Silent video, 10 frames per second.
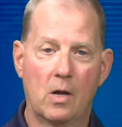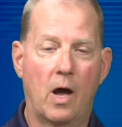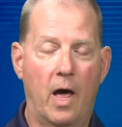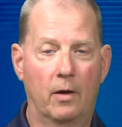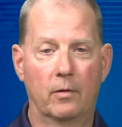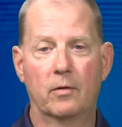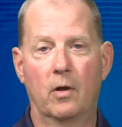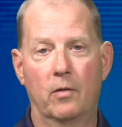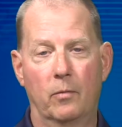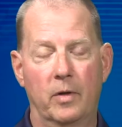I don't
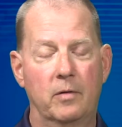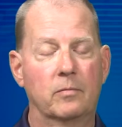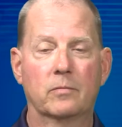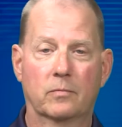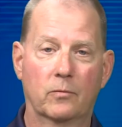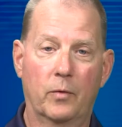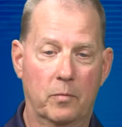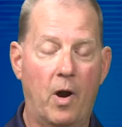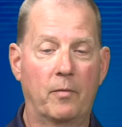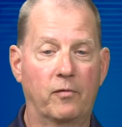know that we'd
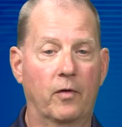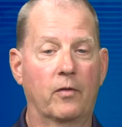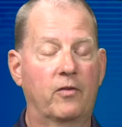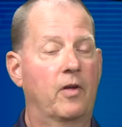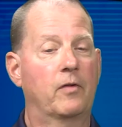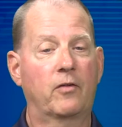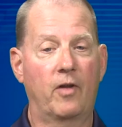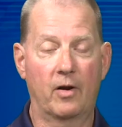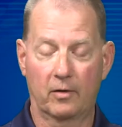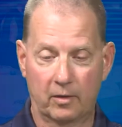probably fill the Civic
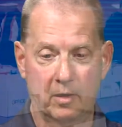Center.